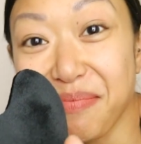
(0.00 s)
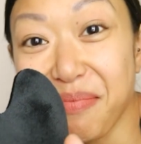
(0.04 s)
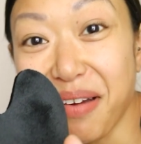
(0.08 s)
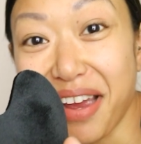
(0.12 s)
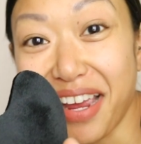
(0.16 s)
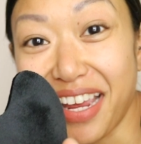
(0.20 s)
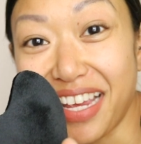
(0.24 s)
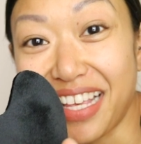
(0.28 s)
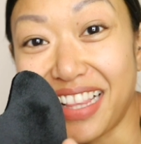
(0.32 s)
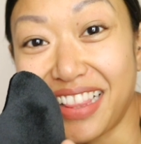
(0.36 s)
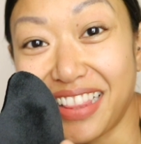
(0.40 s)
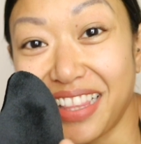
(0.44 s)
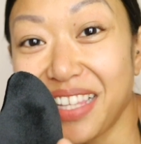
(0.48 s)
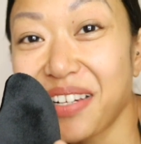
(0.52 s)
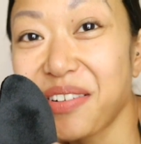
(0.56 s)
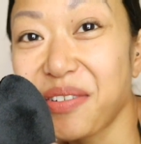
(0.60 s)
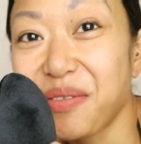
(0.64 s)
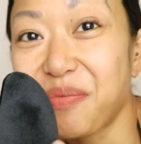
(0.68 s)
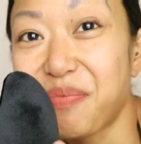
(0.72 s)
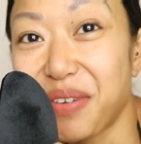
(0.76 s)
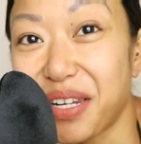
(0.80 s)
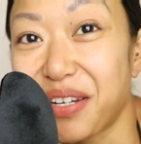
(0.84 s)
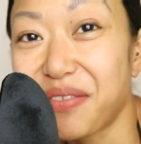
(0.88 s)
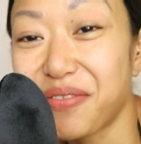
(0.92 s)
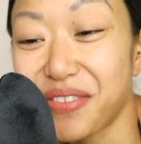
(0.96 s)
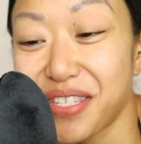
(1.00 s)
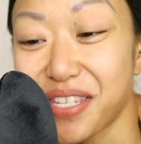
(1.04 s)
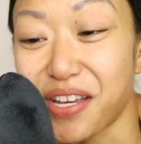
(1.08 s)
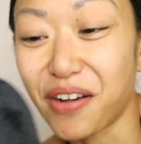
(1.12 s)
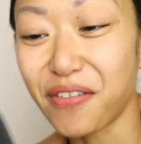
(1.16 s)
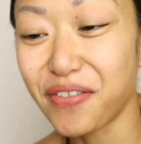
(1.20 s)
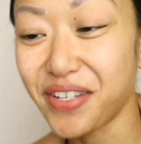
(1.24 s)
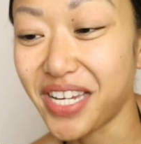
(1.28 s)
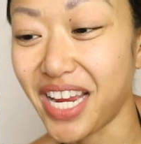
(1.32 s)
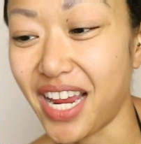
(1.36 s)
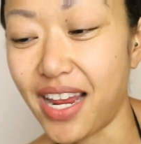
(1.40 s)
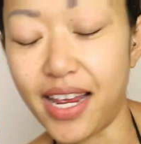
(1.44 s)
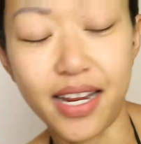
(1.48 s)
my little bit of
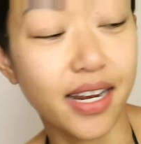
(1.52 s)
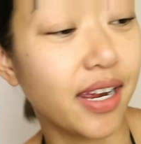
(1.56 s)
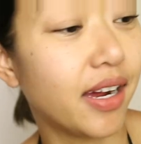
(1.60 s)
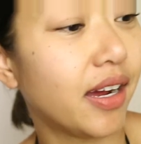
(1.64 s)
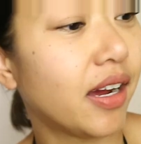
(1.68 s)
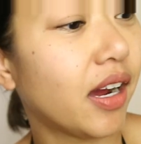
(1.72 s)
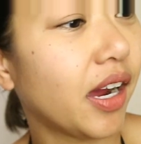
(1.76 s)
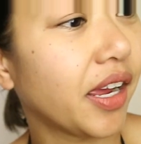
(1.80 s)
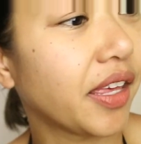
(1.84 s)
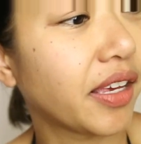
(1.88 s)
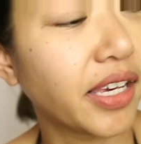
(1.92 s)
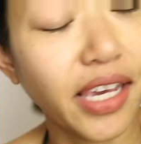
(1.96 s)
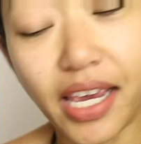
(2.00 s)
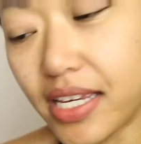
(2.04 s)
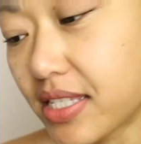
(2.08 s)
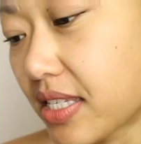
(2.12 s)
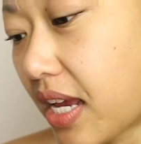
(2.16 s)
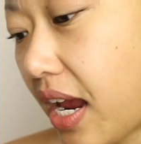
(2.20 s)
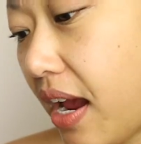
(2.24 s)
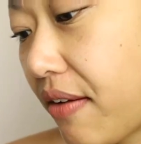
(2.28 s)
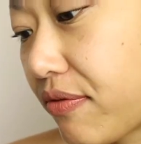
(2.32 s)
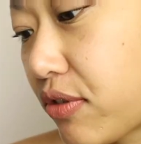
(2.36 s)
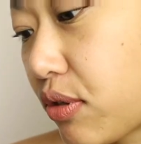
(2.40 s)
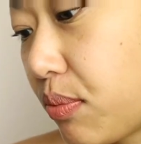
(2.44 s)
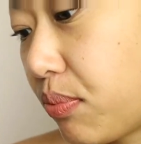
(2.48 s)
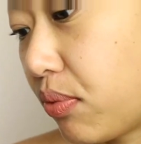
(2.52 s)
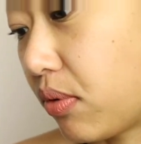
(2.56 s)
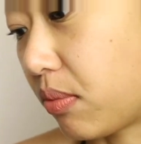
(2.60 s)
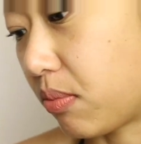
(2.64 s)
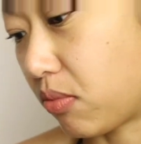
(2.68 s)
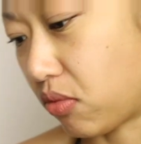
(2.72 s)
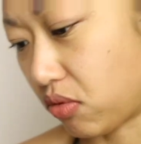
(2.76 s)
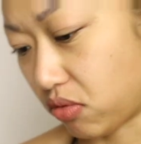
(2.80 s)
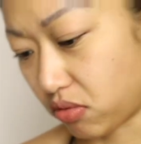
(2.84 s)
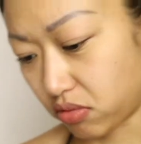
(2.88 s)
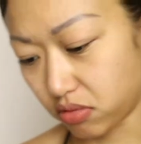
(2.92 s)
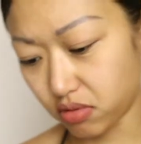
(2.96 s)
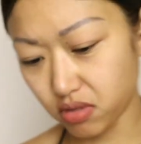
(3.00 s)
self-tanner. I guess I have to put
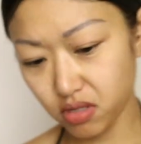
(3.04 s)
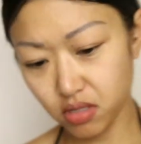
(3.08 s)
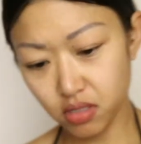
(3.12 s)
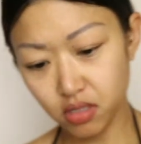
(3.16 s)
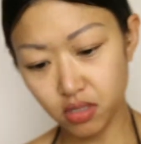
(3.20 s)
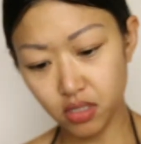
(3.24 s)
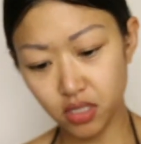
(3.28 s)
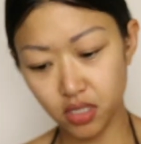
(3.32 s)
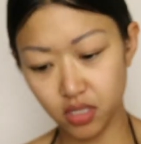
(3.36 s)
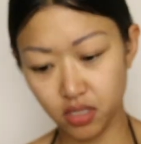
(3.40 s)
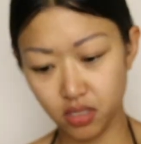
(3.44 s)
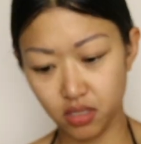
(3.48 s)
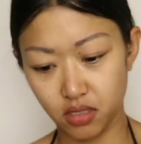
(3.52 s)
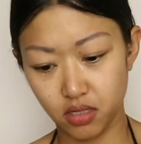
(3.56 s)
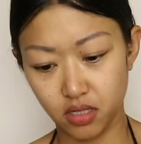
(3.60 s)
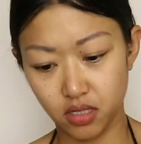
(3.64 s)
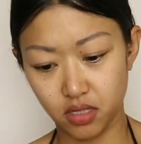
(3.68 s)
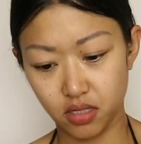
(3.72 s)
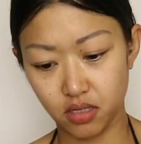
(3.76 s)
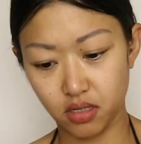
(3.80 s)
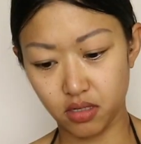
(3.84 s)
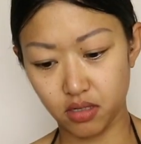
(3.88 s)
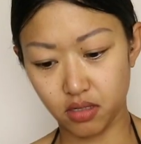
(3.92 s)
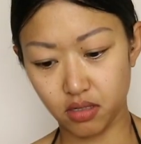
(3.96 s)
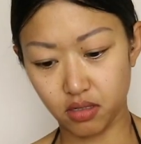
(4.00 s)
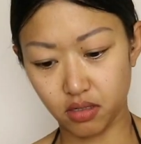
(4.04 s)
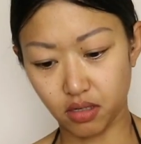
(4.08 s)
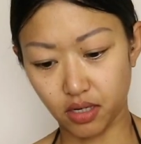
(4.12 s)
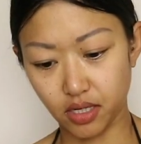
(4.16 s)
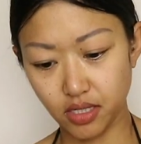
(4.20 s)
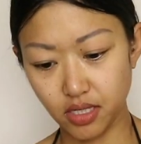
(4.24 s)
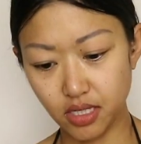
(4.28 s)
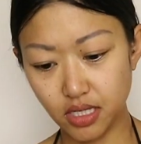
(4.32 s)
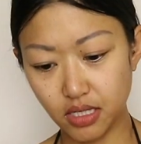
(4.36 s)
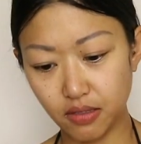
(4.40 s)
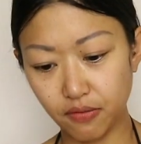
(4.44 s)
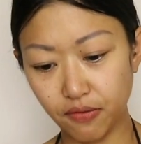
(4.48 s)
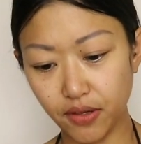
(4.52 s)
more. I
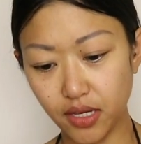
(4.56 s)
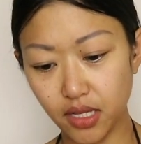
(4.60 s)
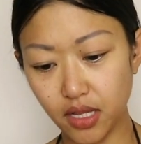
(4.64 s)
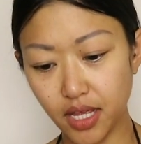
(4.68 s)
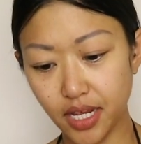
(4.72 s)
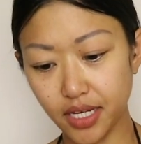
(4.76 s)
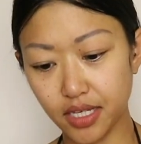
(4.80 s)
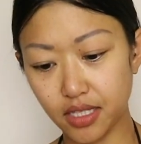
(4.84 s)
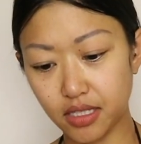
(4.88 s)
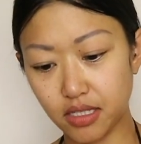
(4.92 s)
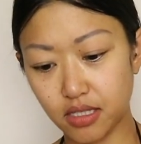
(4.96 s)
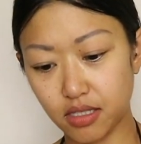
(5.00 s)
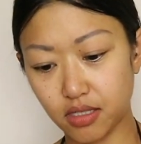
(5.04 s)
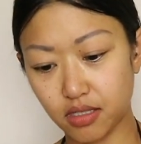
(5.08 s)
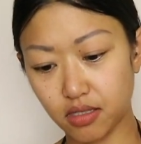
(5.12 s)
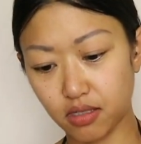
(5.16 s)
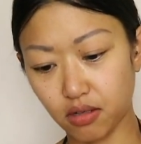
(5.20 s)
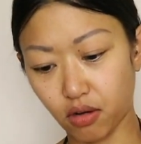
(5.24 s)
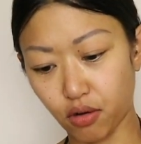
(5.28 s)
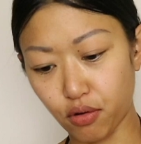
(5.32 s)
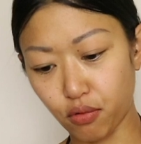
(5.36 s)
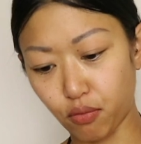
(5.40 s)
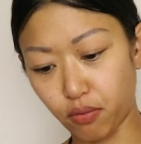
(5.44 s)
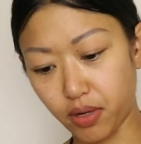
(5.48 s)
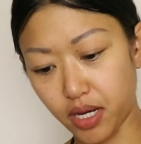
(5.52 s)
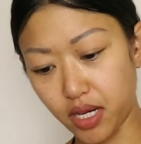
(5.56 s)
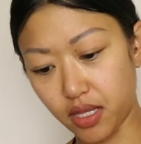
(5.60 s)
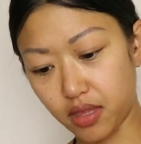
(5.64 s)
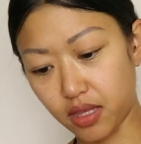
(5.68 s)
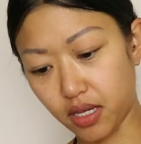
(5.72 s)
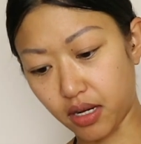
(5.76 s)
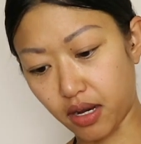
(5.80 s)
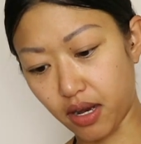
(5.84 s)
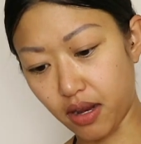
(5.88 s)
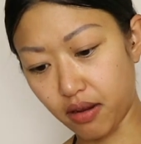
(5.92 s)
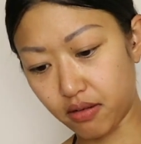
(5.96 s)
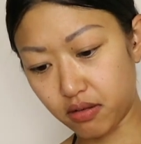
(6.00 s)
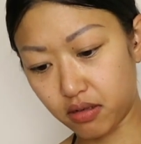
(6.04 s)
just feel like it's so weird
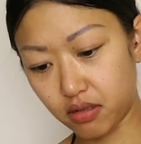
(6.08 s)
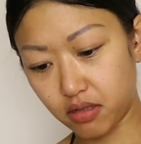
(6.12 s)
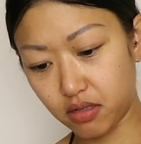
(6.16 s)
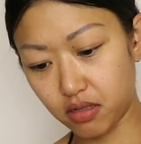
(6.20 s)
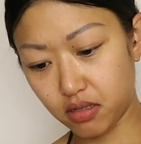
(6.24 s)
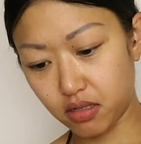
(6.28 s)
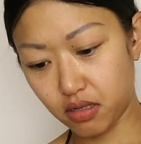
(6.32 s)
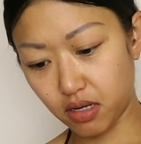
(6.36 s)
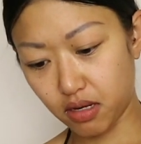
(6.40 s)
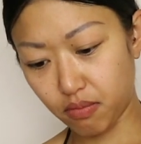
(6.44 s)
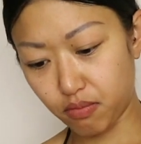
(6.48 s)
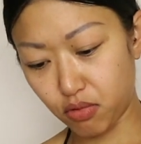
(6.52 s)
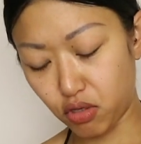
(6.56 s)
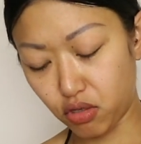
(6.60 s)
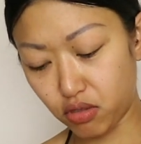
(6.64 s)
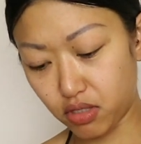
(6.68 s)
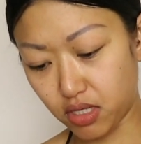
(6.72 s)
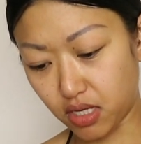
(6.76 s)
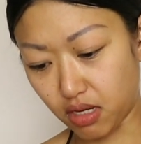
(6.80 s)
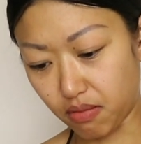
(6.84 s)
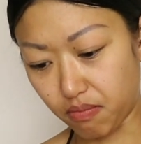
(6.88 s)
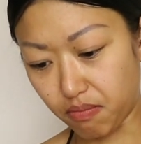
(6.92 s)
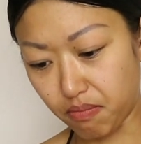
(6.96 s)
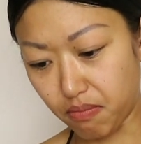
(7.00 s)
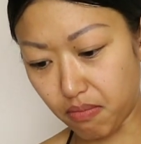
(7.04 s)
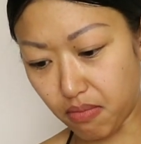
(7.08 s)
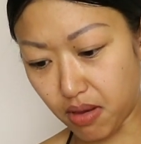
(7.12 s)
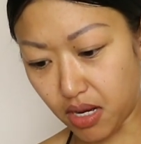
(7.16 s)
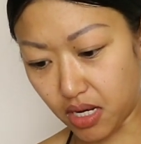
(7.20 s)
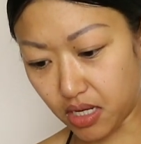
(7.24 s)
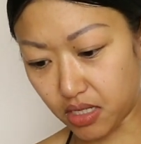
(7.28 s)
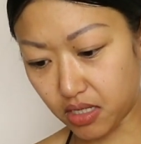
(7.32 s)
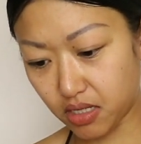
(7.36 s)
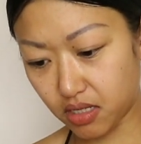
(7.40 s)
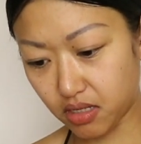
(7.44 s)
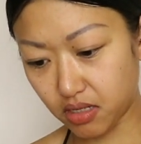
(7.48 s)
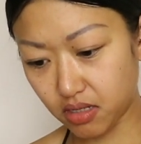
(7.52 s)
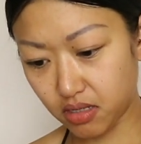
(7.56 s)
that I'm using a
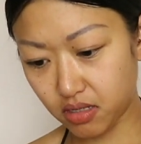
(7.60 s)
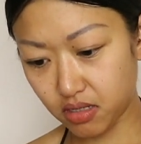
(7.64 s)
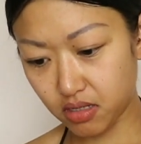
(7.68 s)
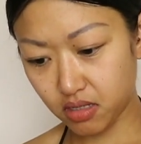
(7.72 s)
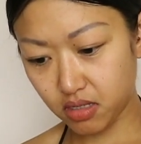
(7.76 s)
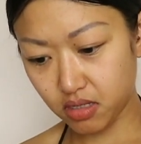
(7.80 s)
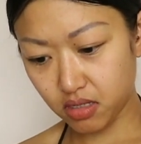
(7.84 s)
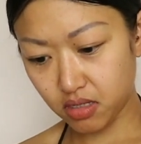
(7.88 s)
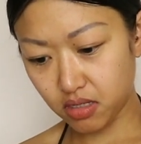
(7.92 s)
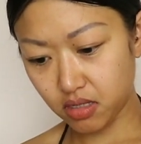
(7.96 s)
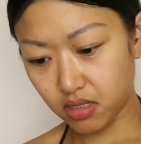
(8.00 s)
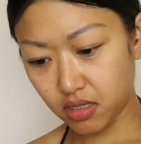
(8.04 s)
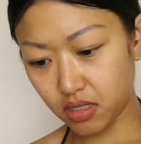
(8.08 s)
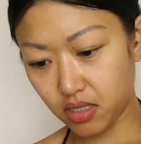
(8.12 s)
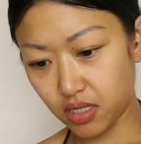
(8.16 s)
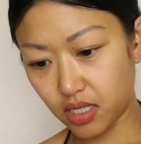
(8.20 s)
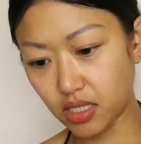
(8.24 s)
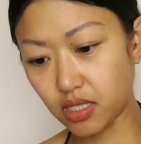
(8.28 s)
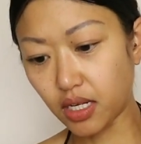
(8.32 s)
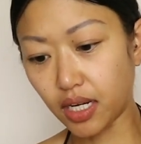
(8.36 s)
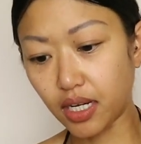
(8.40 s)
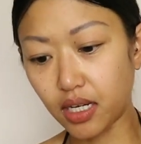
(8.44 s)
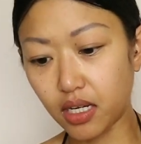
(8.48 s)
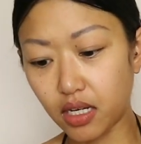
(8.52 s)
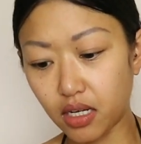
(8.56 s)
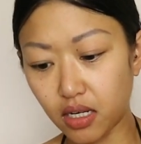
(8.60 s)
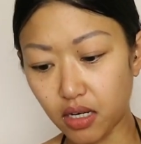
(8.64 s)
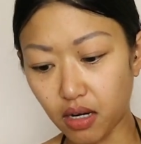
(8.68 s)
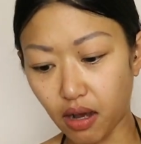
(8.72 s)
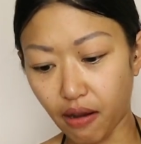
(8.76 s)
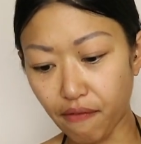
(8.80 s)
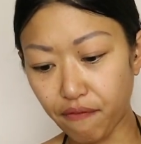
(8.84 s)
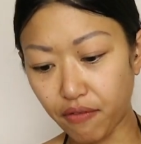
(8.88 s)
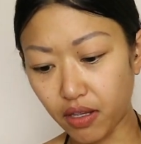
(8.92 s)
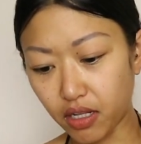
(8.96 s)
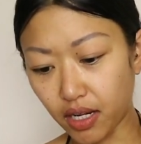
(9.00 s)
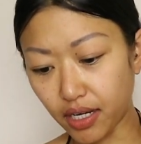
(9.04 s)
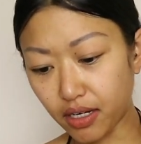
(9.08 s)
mitt. It's like,
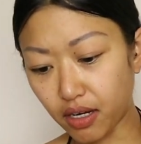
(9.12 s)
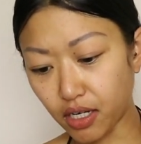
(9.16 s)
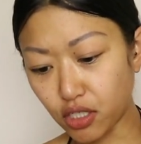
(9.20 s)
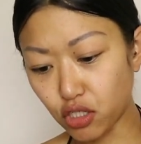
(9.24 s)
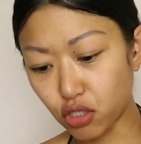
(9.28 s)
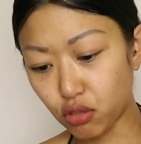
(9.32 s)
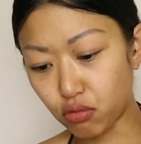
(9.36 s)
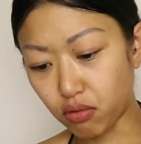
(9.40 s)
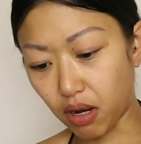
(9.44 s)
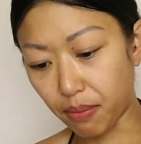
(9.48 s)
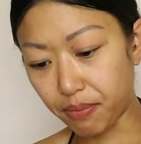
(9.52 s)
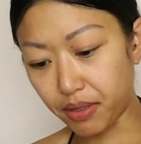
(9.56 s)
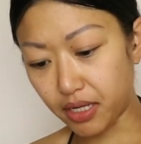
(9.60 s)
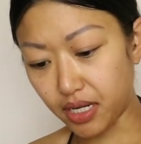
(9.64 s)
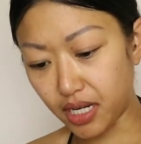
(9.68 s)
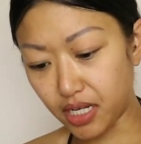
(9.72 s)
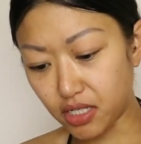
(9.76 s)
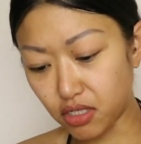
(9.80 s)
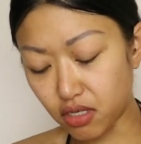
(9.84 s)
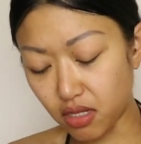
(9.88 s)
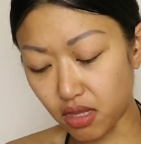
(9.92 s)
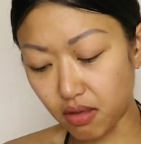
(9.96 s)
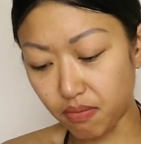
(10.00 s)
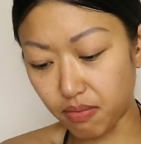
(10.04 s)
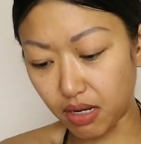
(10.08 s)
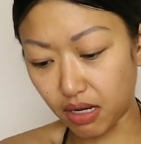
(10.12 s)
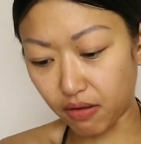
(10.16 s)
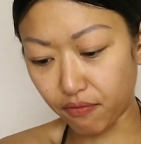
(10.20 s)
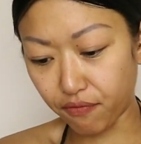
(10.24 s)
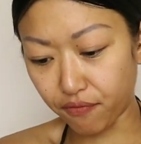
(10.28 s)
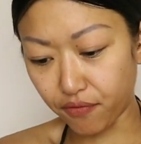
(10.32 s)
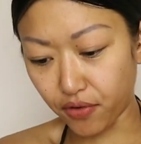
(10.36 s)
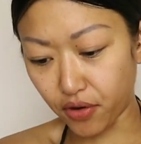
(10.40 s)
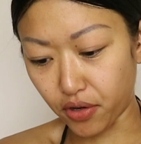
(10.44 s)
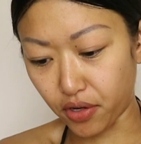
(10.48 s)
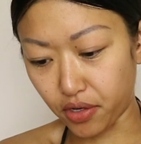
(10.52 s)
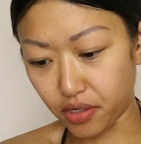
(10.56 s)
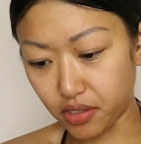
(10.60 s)
I feel like I should rub it into the mitt
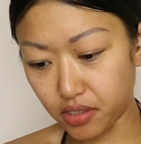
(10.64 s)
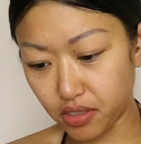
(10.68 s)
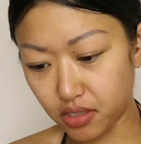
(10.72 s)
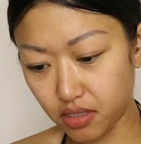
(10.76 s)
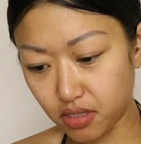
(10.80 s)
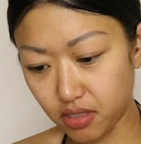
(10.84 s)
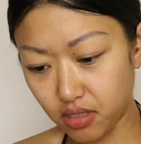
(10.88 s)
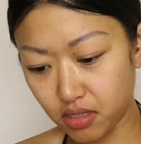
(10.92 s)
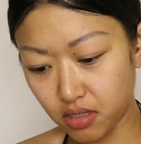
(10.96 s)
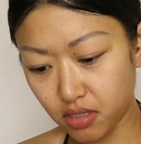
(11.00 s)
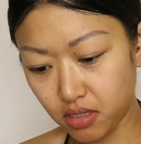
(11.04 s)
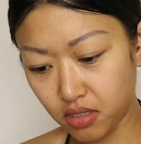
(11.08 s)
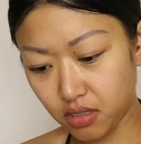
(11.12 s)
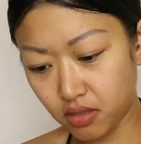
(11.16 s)
first